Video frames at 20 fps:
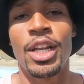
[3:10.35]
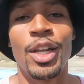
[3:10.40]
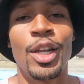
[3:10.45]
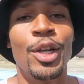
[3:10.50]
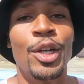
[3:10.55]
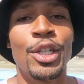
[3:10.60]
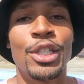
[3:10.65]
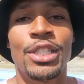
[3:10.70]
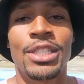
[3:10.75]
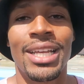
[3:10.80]

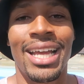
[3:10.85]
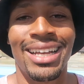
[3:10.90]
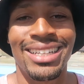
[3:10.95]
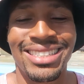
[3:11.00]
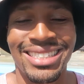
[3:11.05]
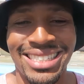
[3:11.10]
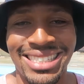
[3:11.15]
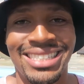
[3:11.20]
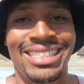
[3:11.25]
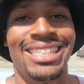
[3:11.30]
alerts
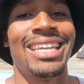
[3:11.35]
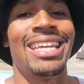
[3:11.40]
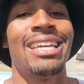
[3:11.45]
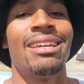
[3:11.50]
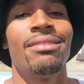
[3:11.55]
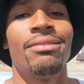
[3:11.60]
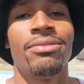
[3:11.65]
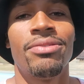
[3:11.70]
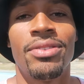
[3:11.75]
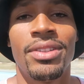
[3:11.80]
and
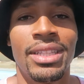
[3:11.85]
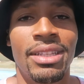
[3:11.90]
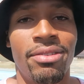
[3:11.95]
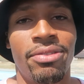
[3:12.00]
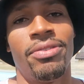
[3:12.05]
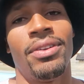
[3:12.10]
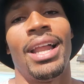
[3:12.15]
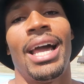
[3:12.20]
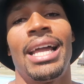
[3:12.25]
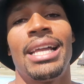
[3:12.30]
save the
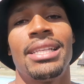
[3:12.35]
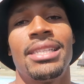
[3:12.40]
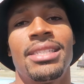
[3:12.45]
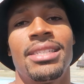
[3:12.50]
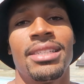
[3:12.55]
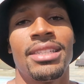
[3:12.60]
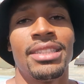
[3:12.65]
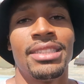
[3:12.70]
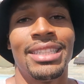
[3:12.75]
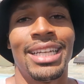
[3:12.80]
flights